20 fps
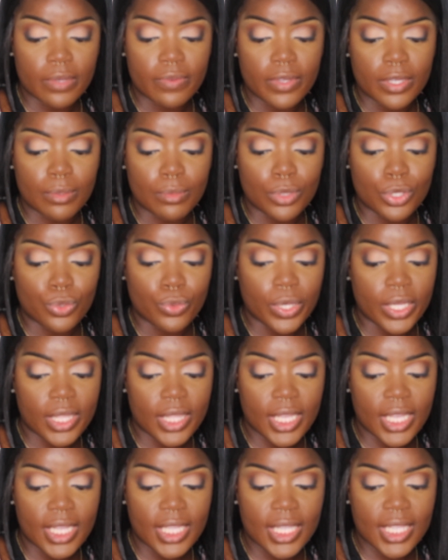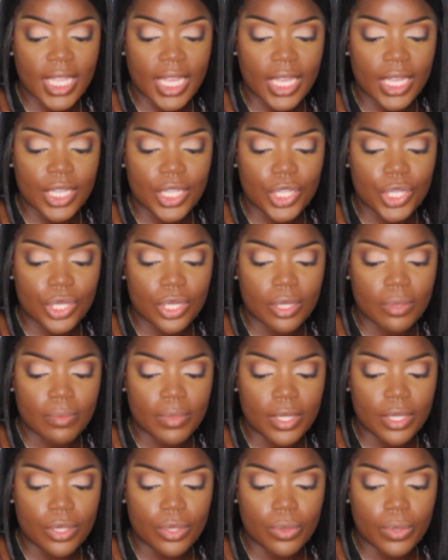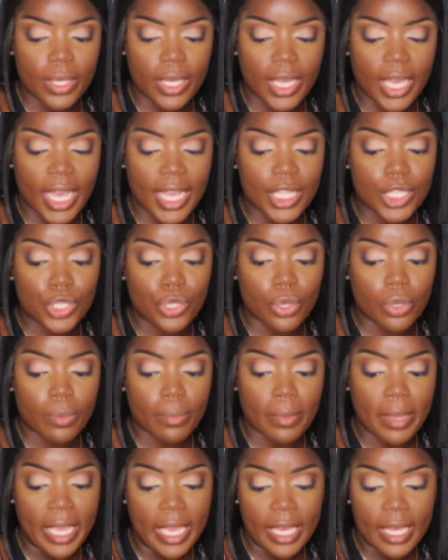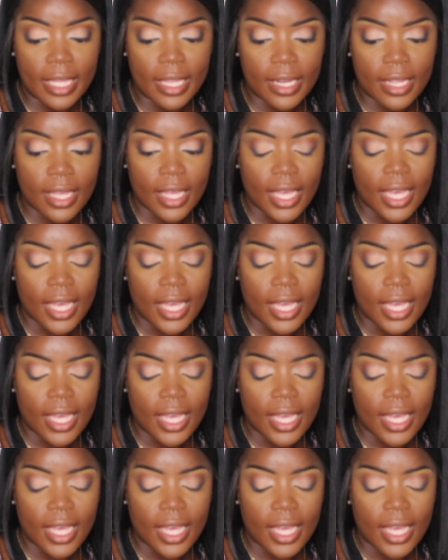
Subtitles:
him doing things that he shouldn't be doing as your man,